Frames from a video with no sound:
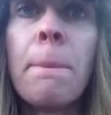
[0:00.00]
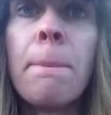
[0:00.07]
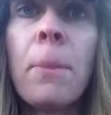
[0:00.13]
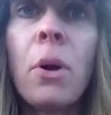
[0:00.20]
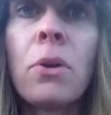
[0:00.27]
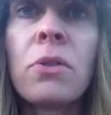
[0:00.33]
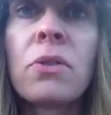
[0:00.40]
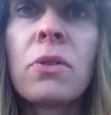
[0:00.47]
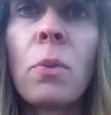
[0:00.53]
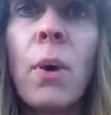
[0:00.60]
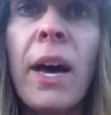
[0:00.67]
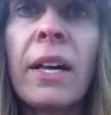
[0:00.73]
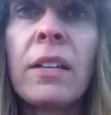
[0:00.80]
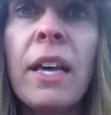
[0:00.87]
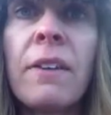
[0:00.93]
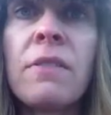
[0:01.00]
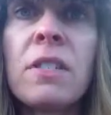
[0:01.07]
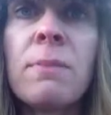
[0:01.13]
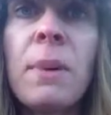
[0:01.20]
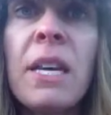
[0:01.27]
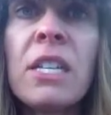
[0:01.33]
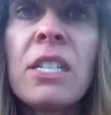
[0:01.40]
most wildlife
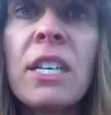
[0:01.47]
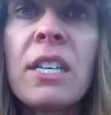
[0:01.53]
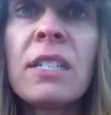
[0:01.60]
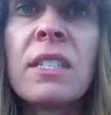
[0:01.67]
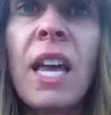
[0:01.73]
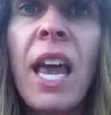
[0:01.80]
species